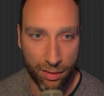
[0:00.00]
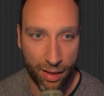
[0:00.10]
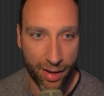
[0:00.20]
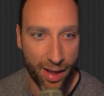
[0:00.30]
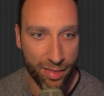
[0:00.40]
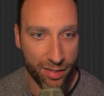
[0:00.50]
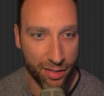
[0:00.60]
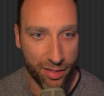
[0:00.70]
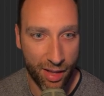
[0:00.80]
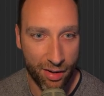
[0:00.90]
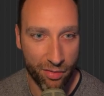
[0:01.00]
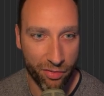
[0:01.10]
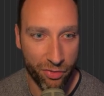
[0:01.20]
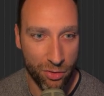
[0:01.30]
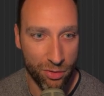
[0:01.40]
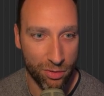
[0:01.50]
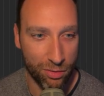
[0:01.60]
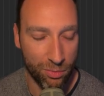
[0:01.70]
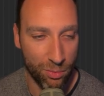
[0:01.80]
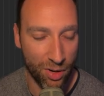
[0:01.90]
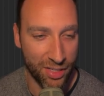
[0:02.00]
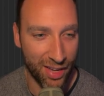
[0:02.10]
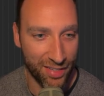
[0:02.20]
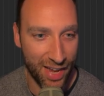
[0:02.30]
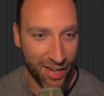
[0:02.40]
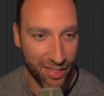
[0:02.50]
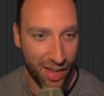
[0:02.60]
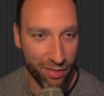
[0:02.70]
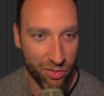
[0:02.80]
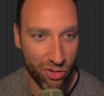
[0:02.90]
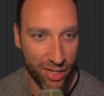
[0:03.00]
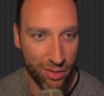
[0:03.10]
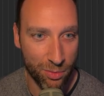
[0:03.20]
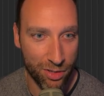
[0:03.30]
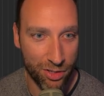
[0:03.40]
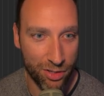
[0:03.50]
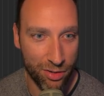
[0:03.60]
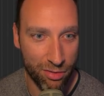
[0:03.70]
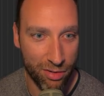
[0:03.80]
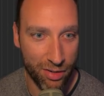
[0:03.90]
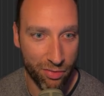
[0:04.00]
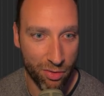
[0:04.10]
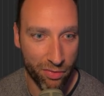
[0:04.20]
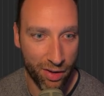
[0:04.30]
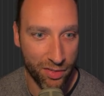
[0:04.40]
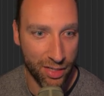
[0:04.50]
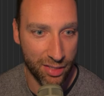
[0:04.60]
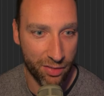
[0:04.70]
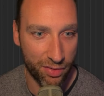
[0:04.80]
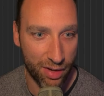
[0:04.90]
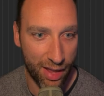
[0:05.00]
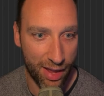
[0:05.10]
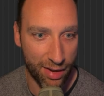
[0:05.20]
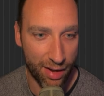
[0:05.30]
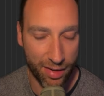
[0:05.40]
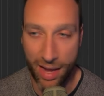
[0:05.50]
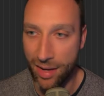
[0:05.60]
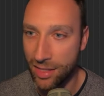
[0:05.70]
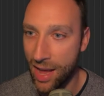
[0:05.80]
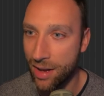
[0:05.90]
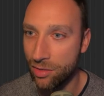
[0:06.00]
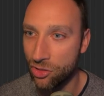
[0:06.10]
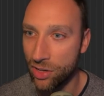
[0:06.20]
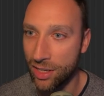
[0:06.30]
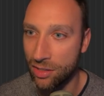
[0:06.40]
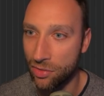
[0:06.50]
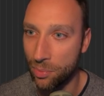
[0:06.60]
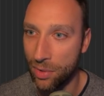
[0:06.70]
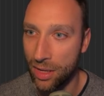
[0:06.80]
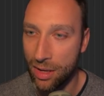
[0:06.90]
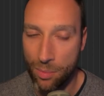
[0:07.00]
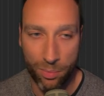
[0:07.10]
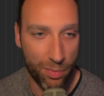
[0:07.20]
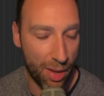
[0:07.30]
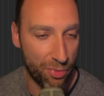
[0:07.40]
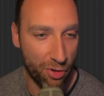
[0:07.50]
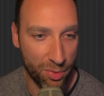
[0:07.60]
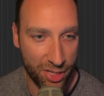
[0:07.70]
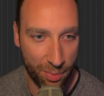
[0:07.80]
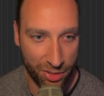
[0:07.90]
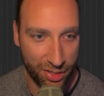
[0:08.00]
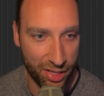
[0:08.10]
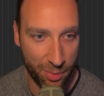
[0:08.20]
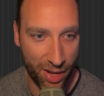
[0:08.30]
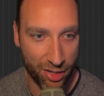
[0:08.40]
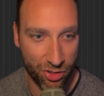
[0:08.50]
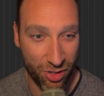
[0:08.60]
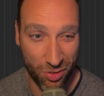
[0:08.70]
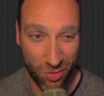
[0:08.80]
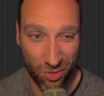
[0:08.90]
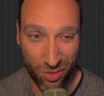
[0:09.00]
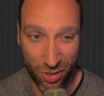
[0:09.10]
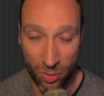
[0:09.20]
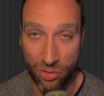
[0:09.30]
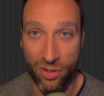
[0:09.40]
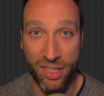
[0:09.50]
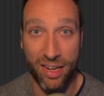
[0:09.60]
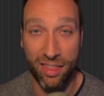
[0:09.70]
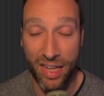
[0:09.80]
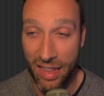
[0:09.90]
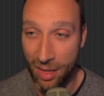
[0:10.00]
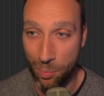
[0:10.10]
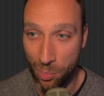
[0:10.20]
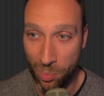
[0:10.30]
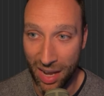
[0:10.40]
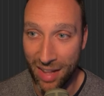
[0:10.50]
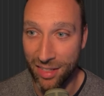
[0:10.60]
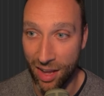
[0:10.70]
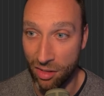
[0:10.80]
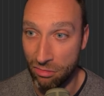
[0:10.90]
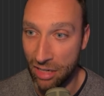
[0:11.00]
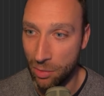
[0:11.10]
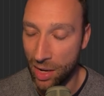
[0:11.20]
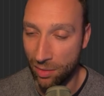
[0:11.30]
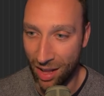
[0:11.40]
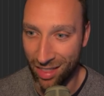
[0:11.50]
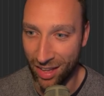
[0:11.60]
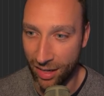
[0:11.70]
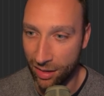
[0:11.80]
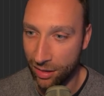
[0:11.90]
Again, this is kind of a full, what is it, a dectet of strings? 1, 2, 3, 4, 5, 6, 7, 8, 9, yeah, 10 strings from Performance Samples and Cinematic Studio solo strings, and I think they blend together really well, I think.